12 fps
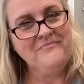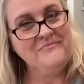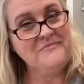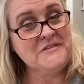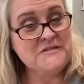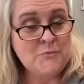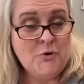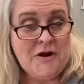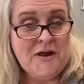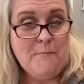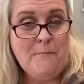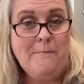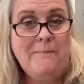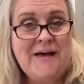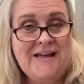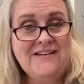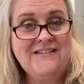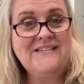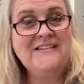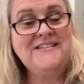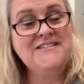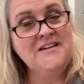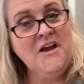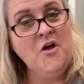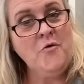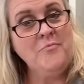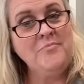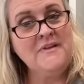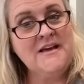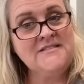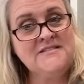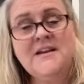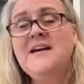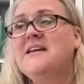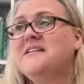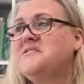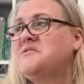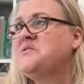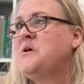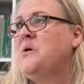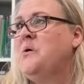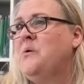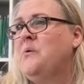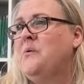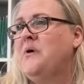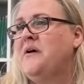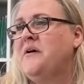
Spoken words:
this morning, but it did help last night. So